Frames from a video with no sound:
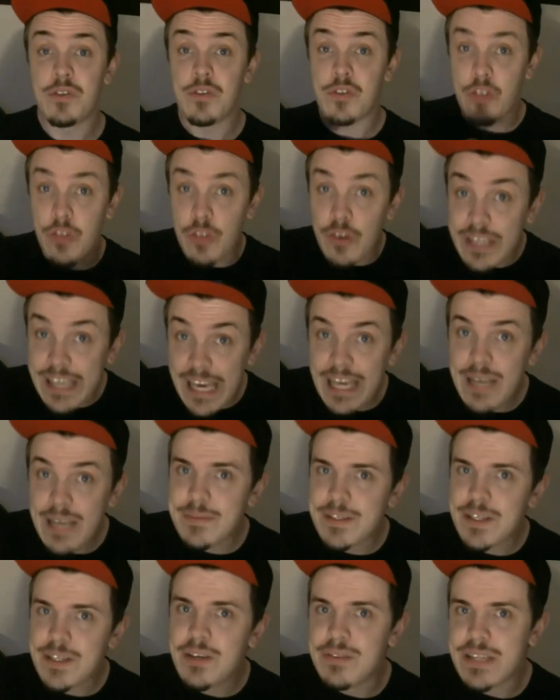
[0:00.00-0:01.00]
The
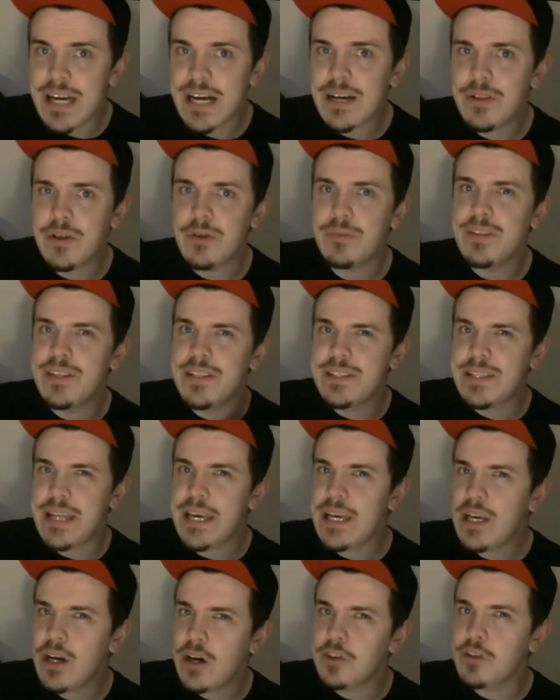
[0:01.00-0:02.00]
games that you download
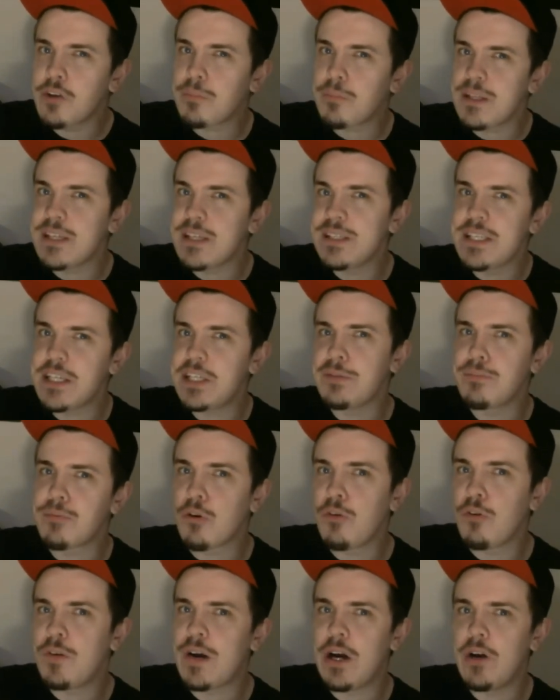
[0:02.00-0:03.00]
stay on your PlayStation
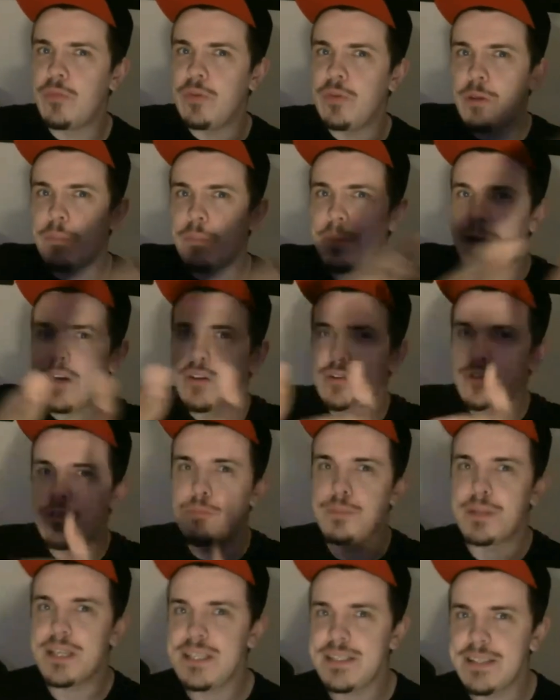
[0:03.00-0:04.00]
profile. When you buy a
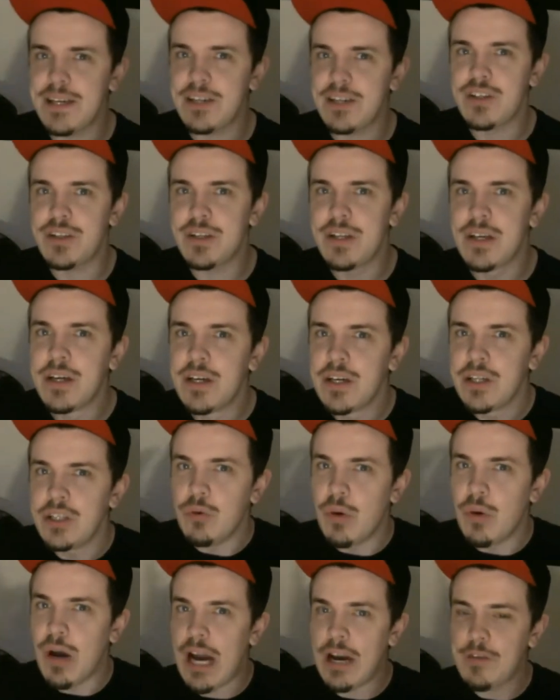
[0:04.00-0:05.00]
new PlayStation,
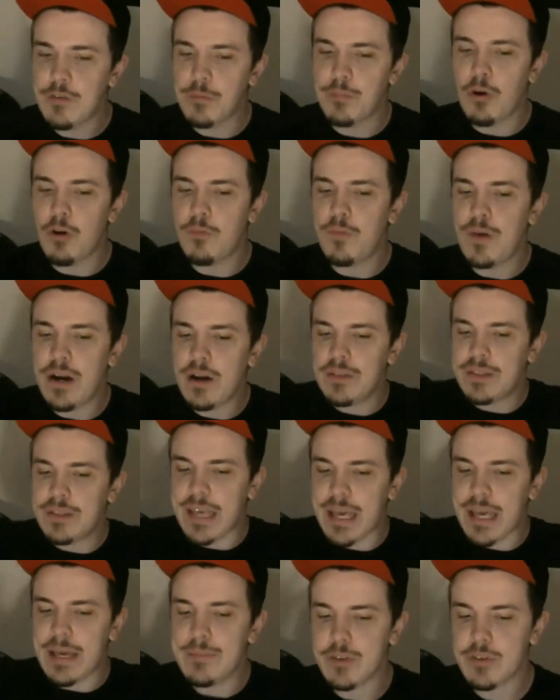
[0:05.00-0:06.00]
you have your profile and the
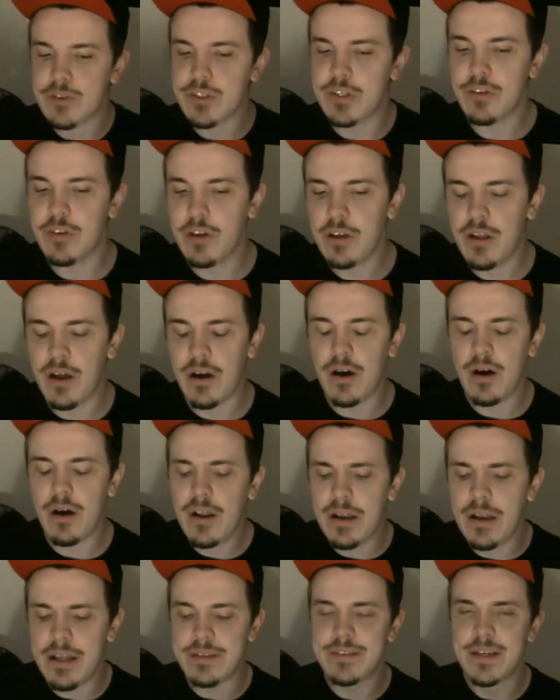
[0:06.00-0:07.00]
games are still on,
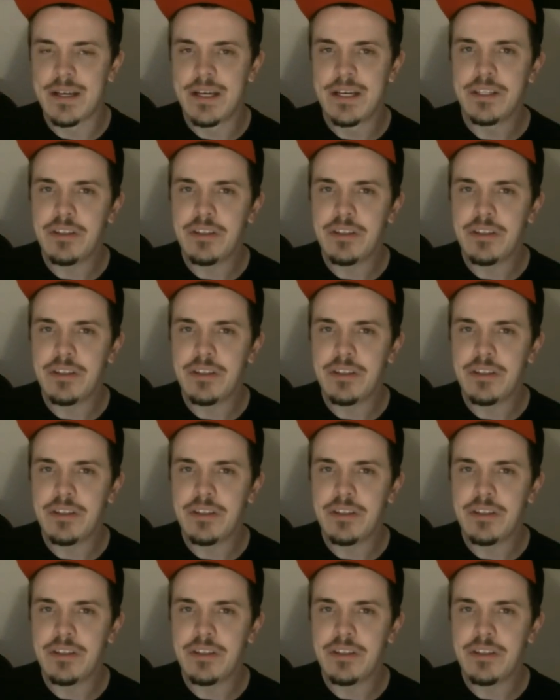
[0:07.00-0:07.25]
on it.